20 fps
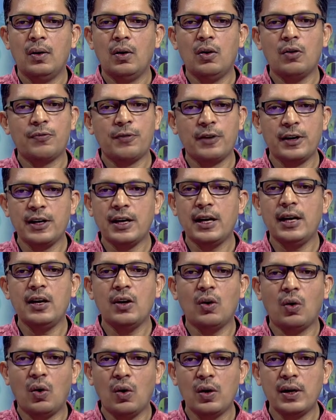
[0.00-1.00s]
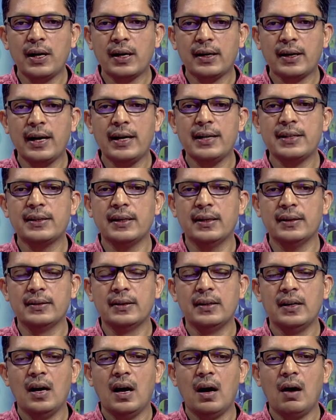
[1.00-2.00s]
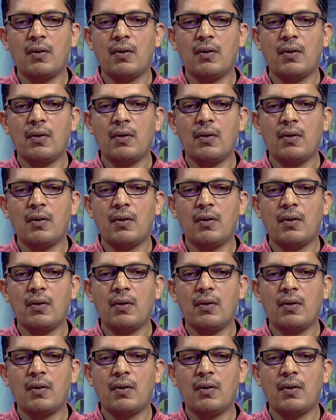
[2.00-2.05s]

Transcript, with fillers: Often in older cases,